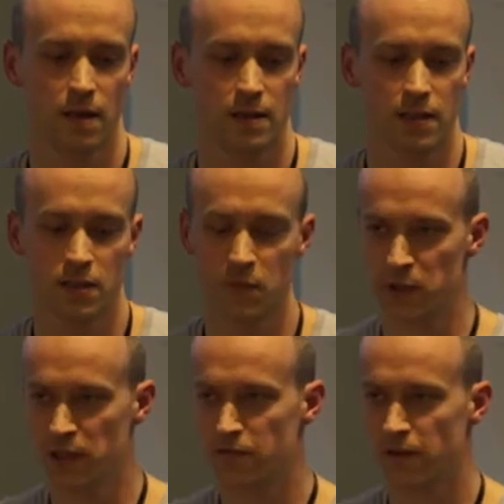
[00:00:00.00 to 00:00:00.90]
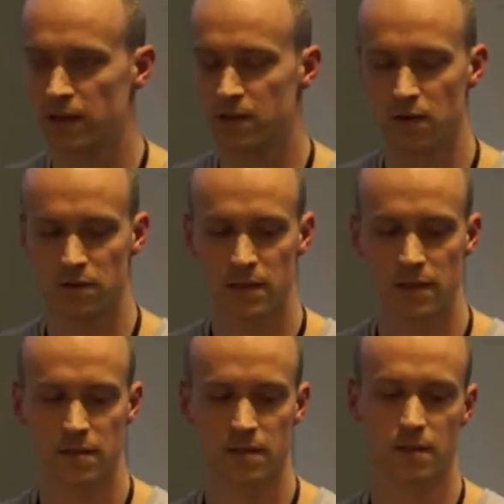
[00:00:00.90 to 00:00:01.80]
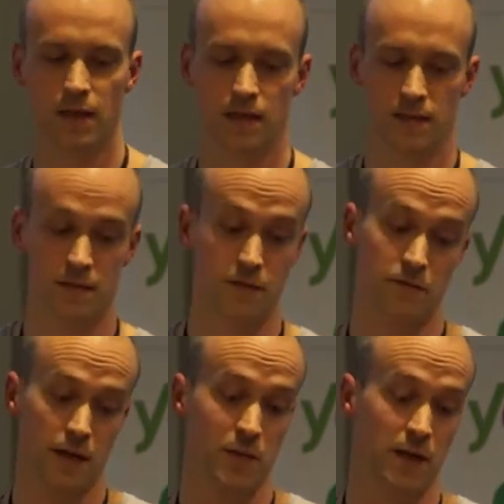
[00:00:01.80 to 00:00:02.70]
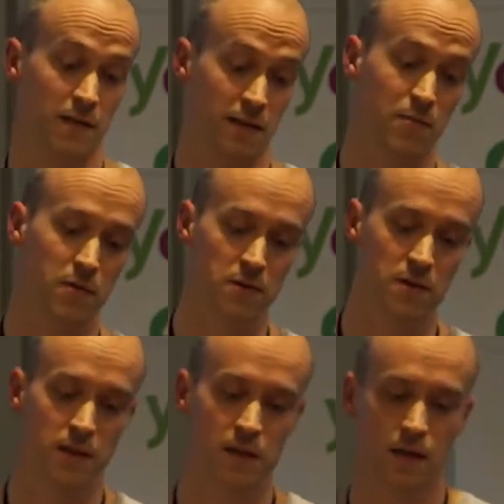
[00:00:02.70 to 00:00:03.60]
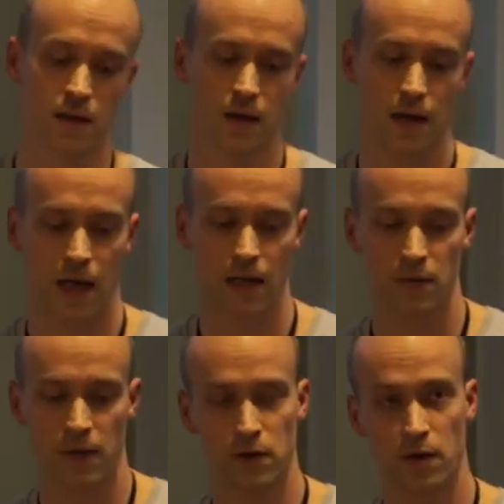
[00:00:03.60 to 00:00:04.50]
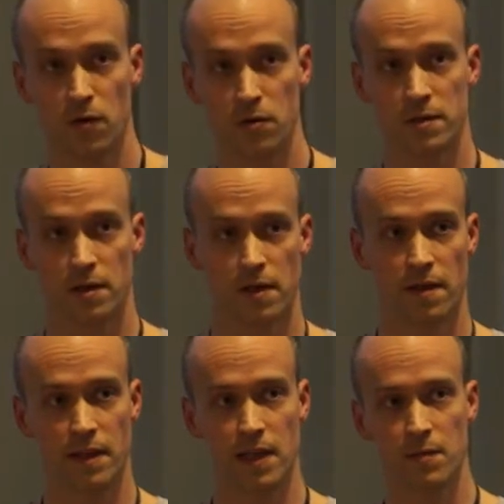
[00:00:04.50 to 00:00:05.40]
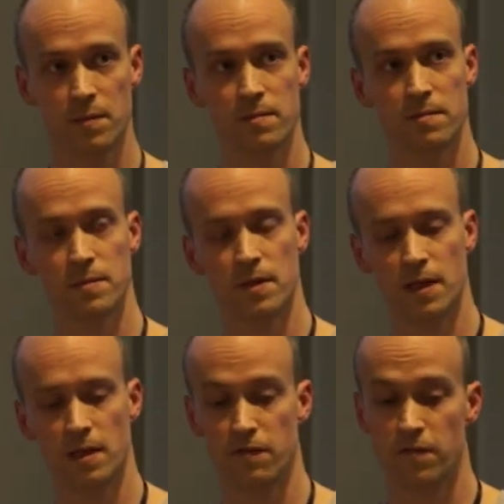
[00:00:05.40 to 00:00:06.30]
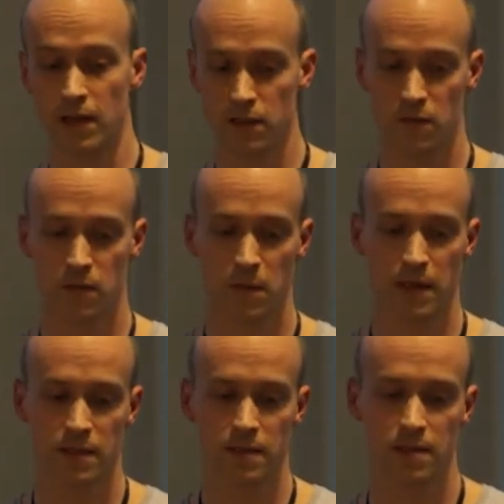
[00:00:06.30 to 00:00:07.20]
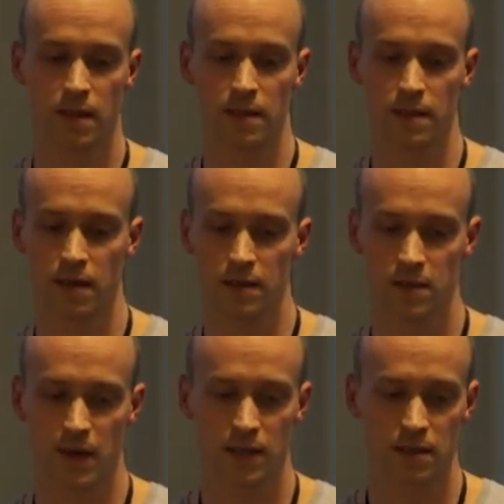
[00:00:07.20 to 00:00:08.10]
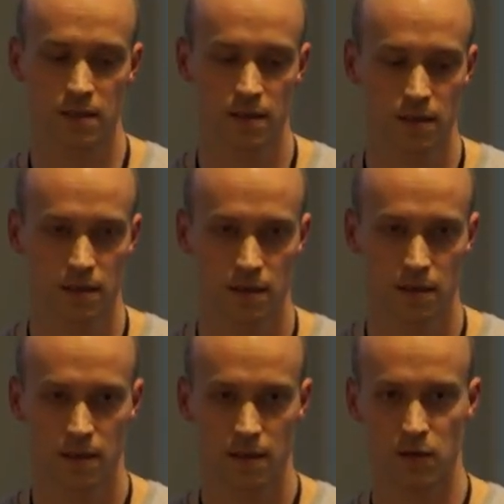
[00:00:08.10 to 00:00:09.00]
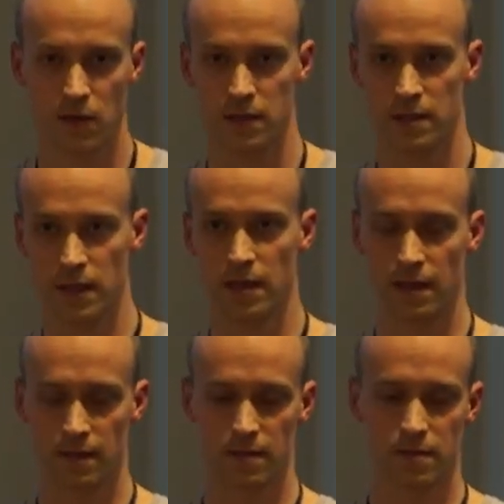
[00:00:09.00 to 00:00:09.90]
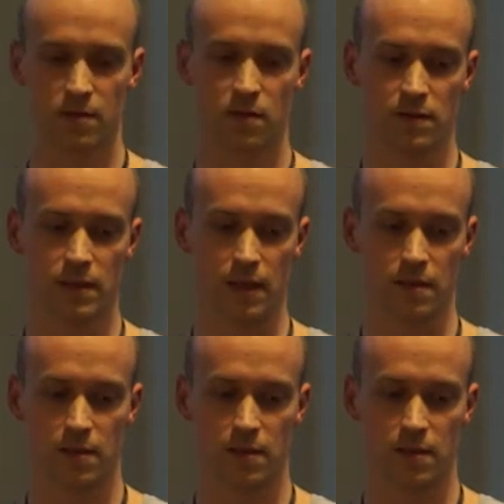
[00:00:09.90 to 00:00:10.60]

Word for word: It's actually predefined content that is defined by the theme mostly. And when you load a theme in a fresh WordPress install in the customizer, you can see that content.